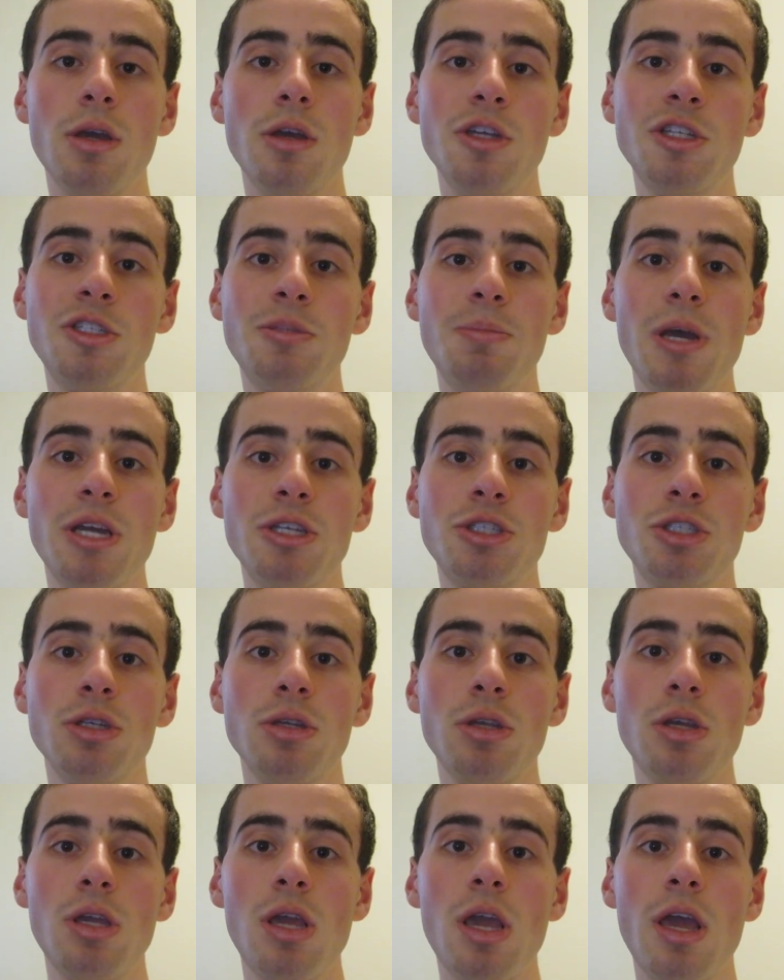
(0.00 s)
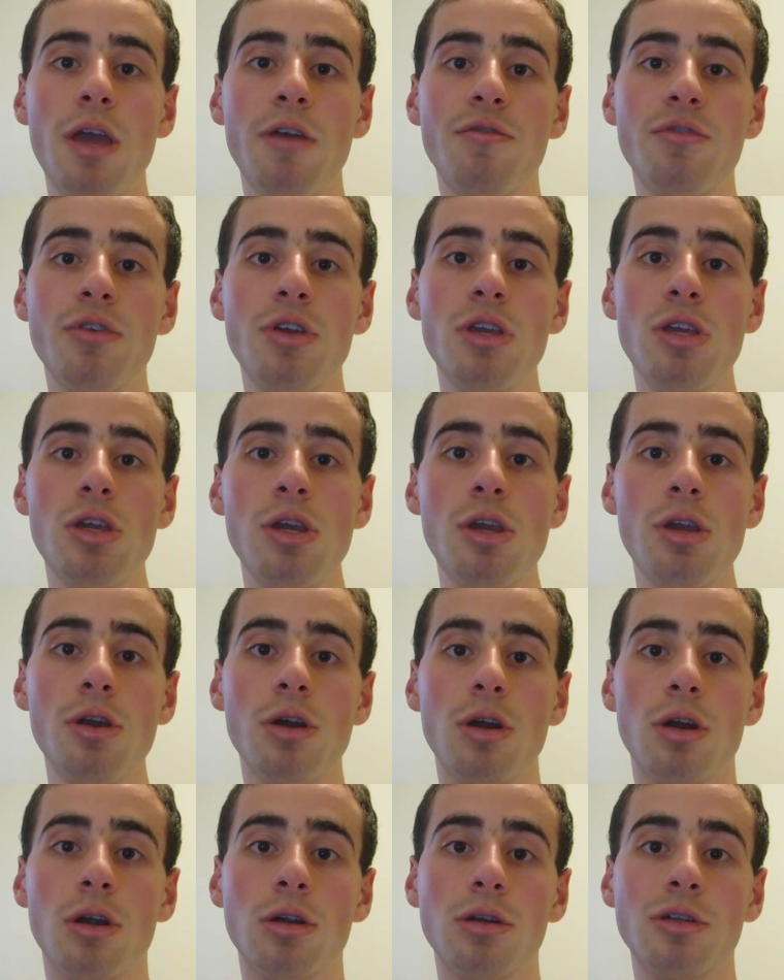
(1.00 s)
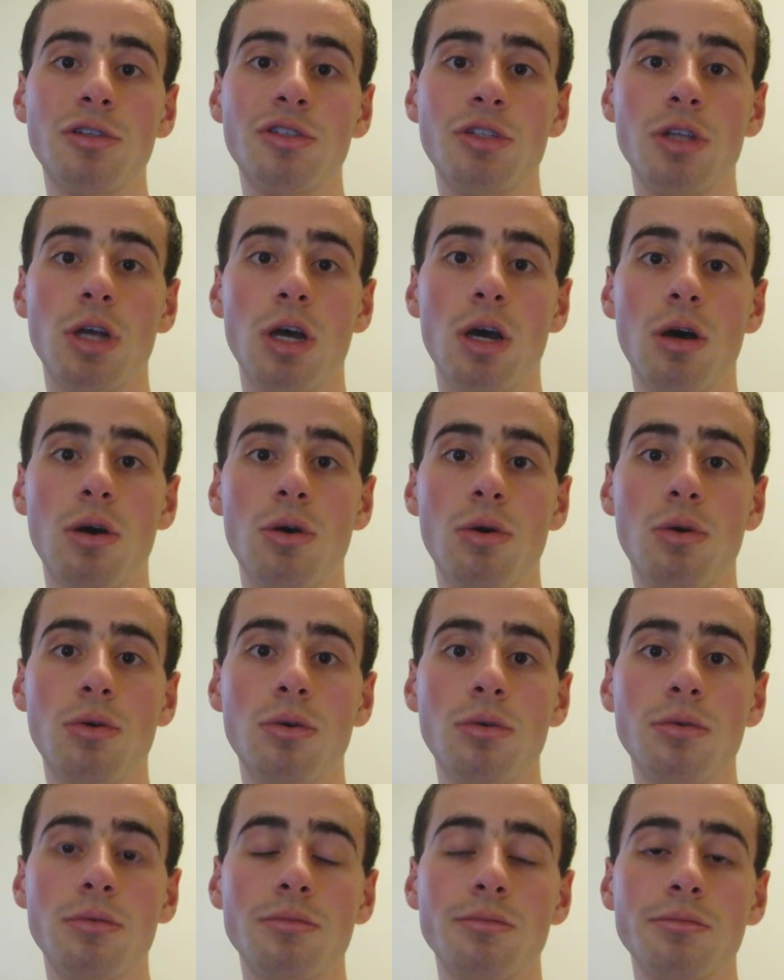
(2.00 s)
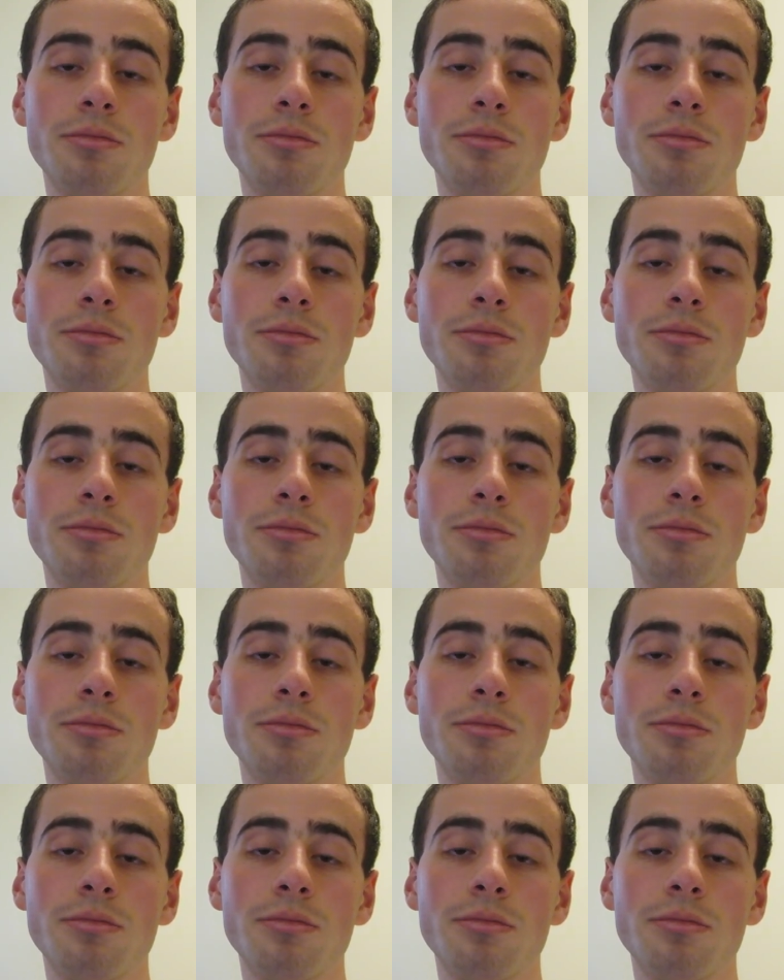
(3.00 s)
Especially every year, so...